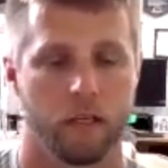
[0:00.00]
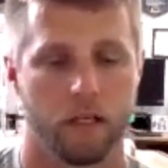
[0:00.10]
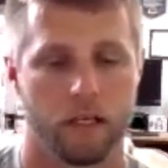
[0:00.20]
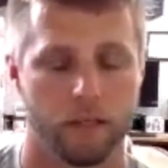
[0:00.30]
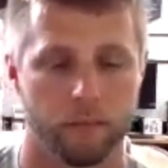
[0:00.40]

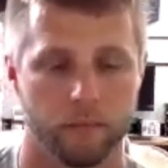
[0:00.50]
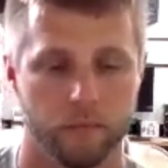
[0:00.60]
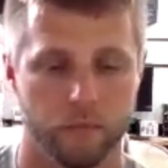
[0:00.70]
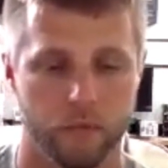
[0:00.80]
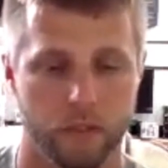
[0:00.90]

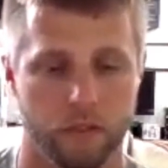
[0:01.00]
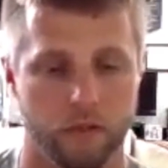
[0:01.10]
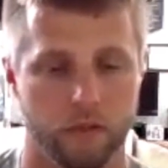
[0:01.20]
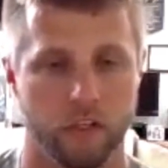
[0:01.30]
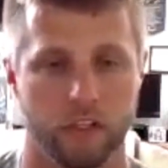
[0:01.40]

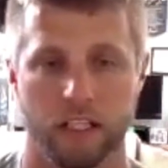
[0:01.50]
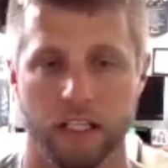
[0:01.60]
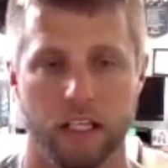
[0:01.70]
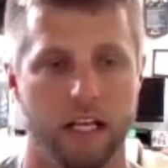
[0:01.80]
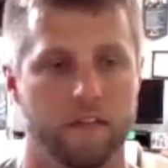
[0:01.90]
Did
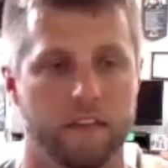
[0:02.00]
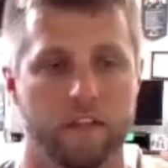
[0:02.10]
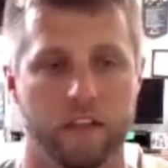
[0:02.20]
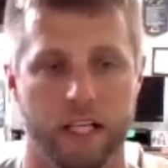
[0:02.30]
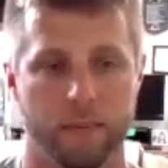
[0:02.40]
like a lot of
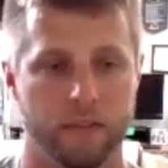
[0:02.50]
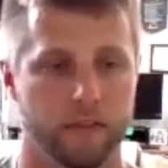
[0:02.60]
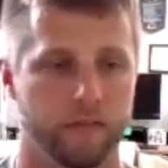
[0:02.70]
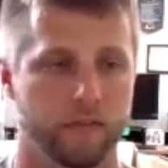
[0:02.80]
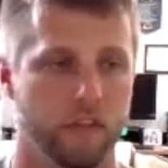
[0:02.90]
different types
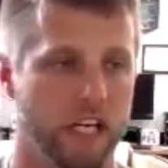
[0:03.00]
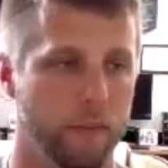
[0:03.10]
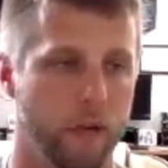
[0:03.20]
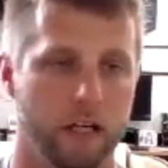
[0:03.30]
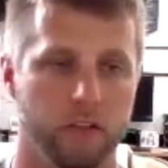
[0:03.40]
of
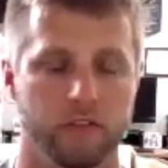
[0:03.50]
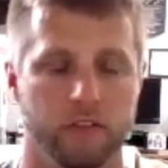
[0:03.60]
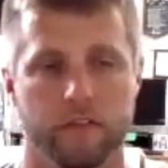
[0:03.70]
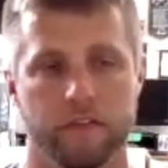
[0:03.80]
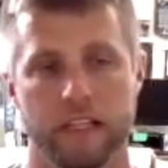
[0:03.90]
training models of